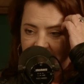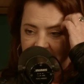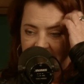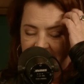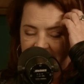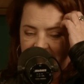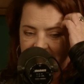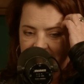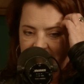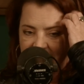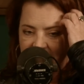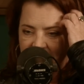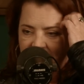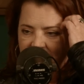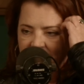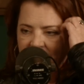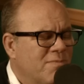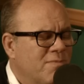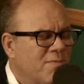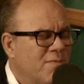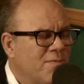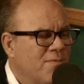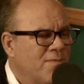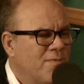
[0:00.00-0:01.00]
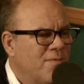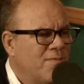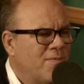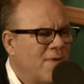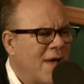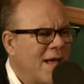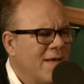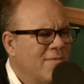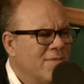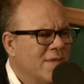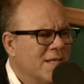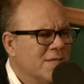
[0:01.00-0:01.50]
There's going to be
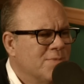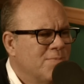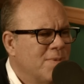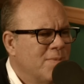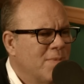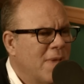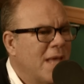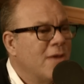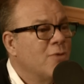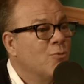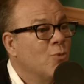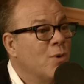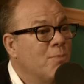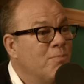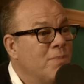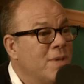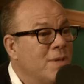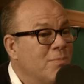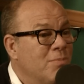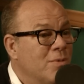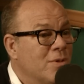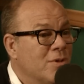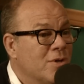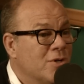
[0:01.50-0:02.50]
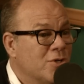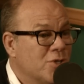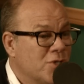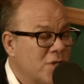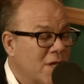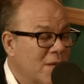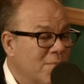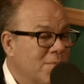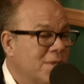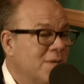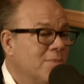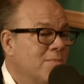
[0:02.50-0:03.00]
5 less people. And what people are
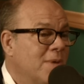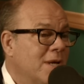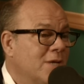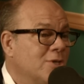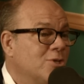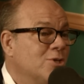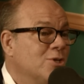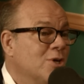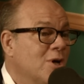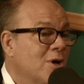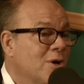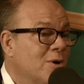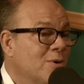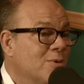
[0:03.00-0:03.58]
coming to my show